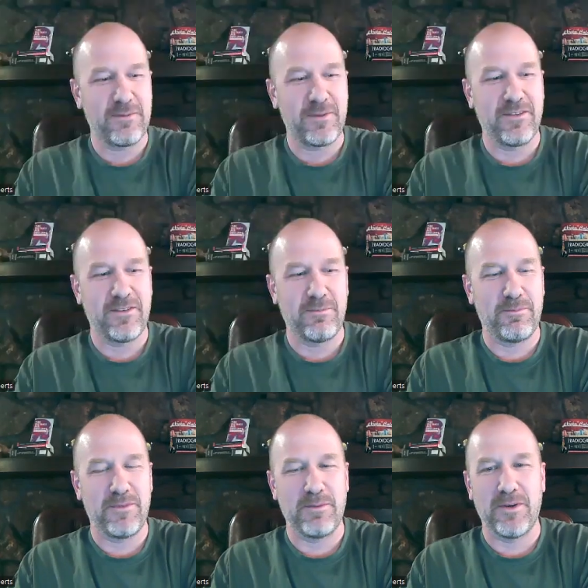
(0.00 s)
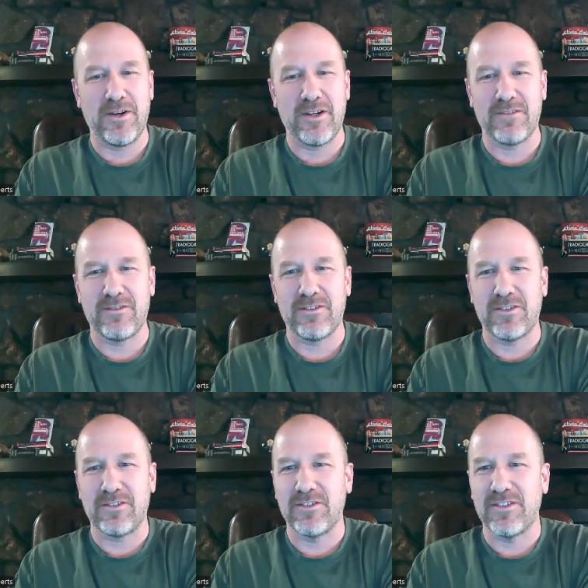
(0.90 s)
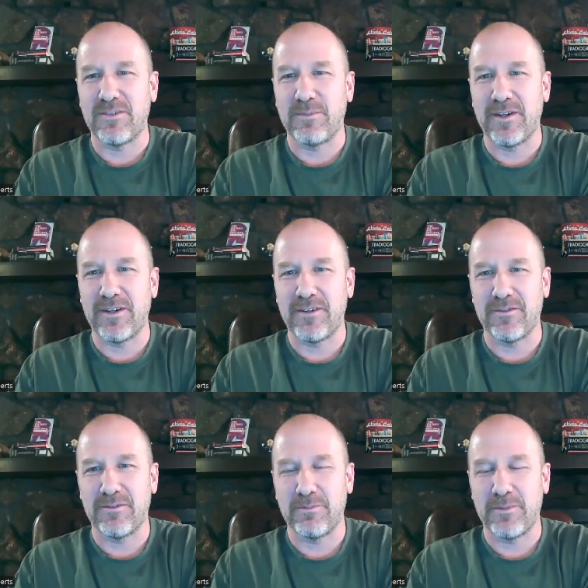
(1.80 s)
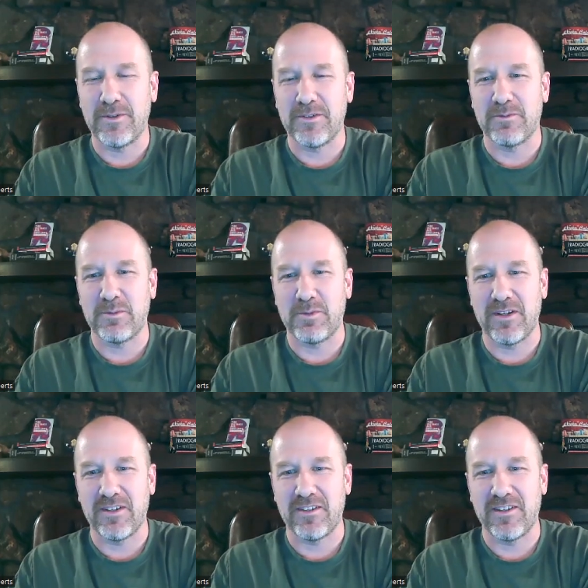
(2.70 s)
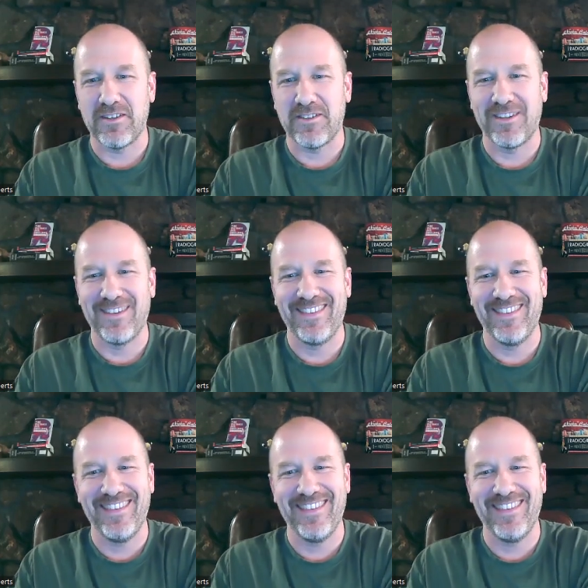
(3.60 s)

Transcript: think about the bog of eternal despair from Pilgrim's Progress.